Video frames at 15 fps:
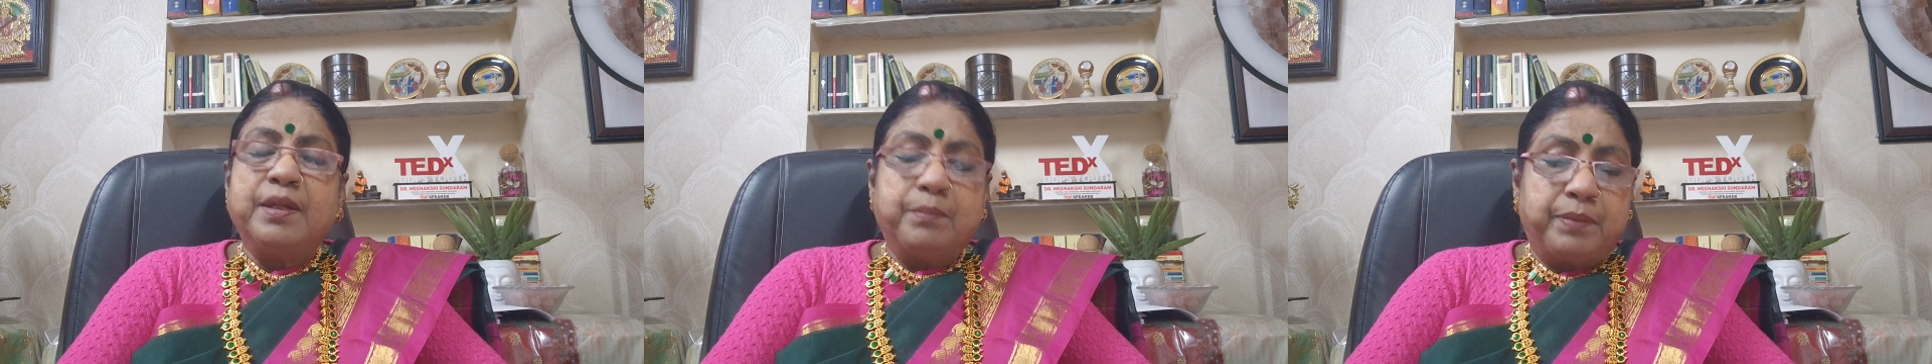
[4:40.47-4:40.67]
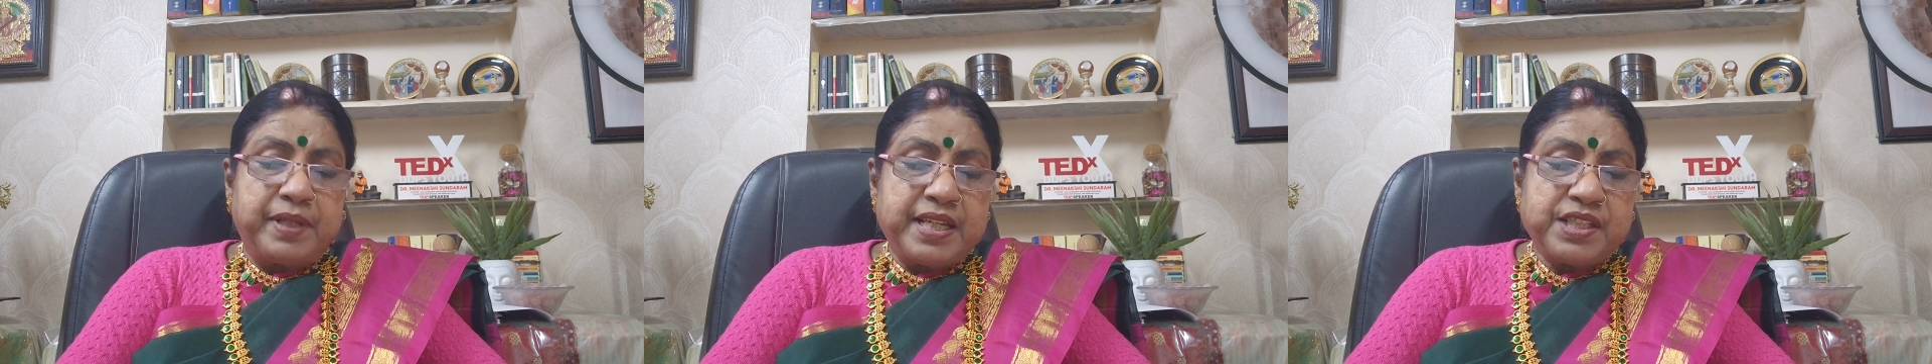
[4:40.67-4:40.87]

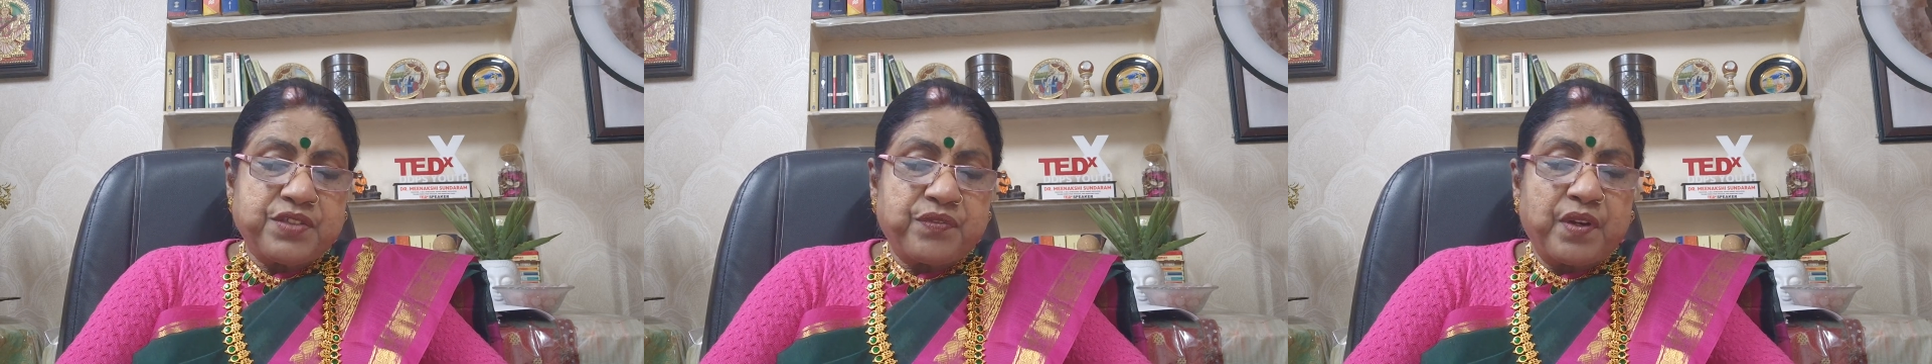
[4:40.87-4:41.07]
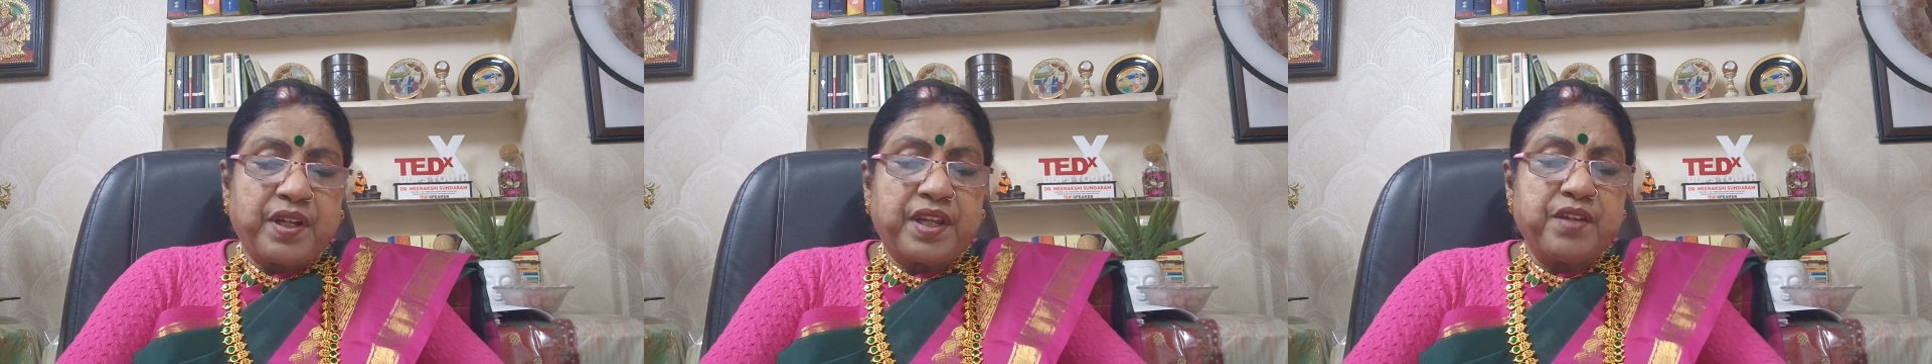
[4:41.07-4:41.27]
Please
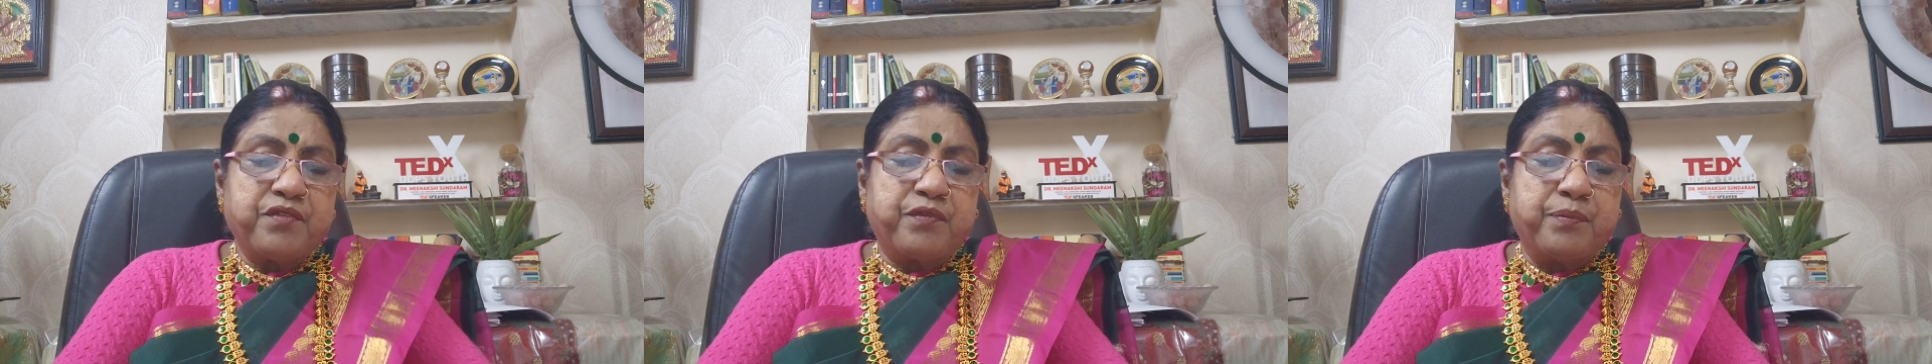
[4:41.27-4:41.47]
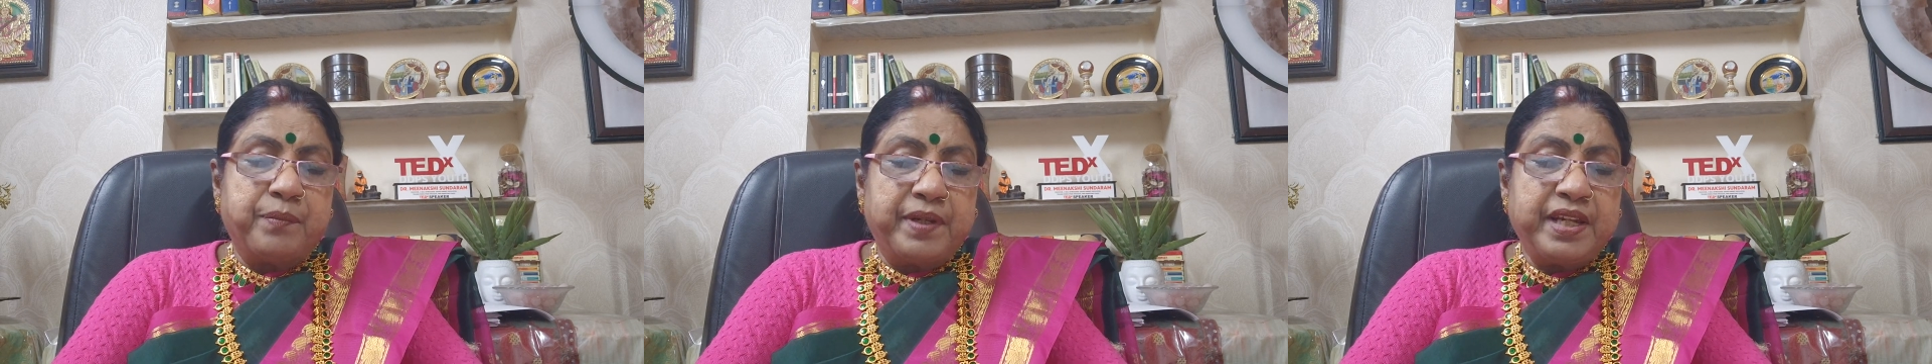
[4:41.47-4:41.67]

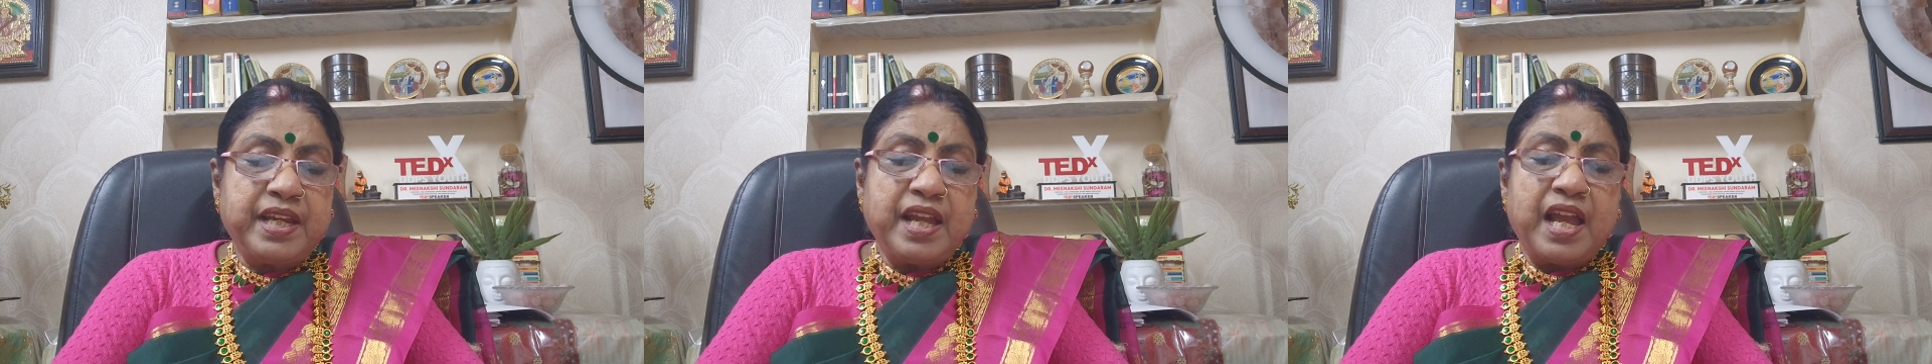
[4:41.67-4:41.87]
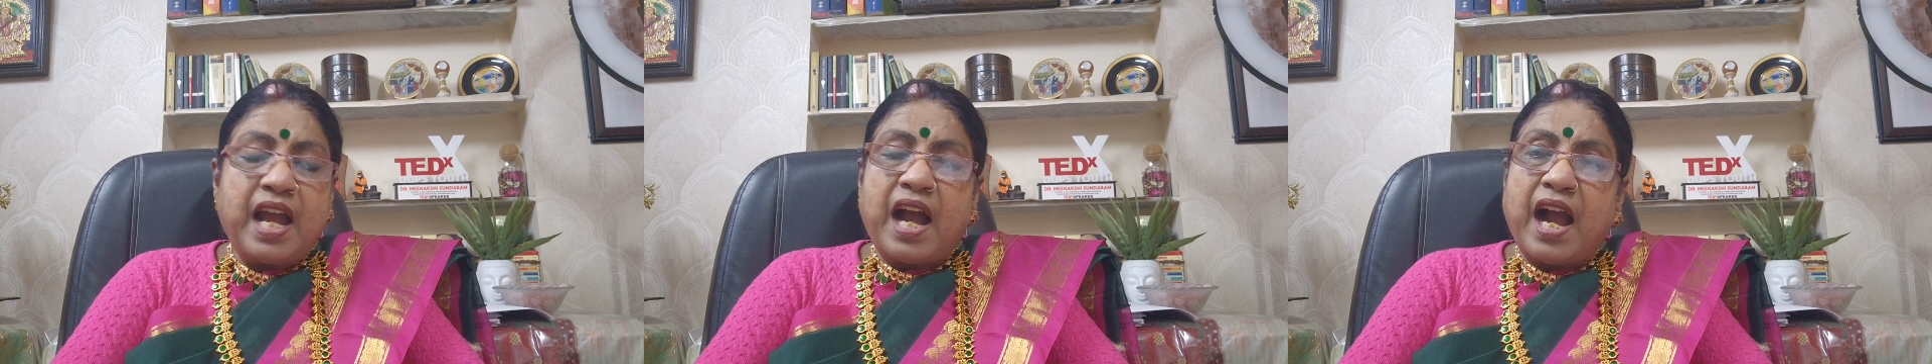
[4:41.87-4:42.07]
forgive
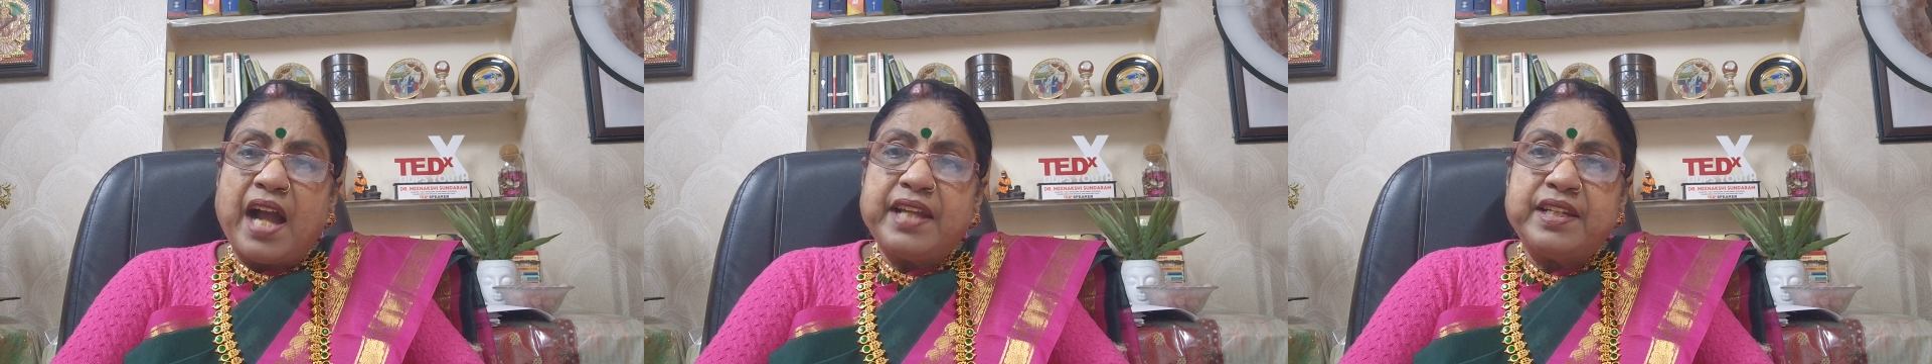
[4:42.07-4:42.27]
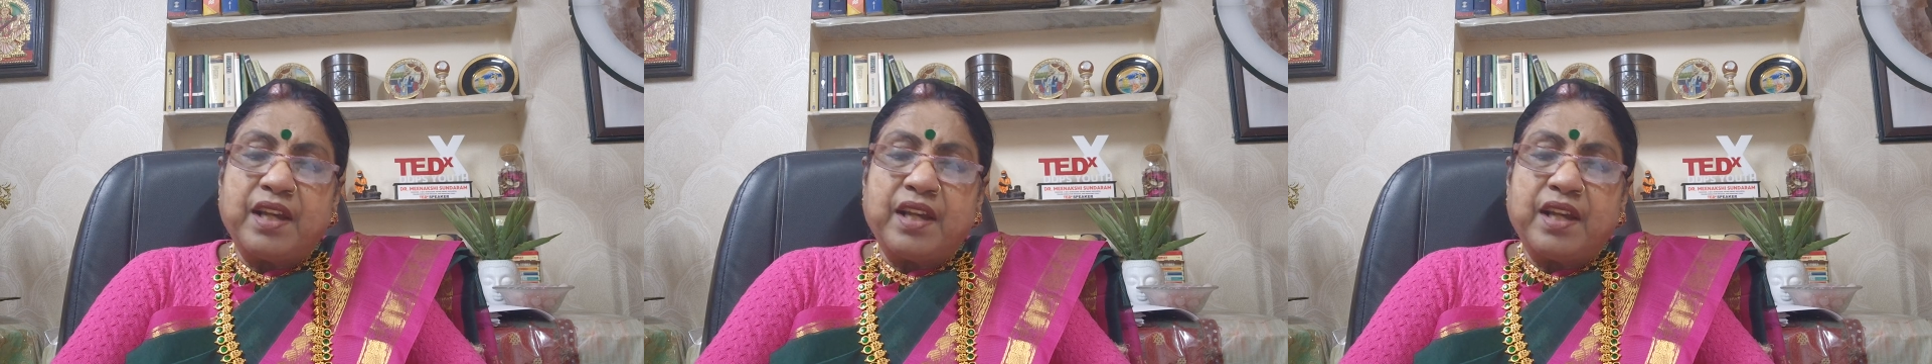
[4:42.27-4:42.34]
me. I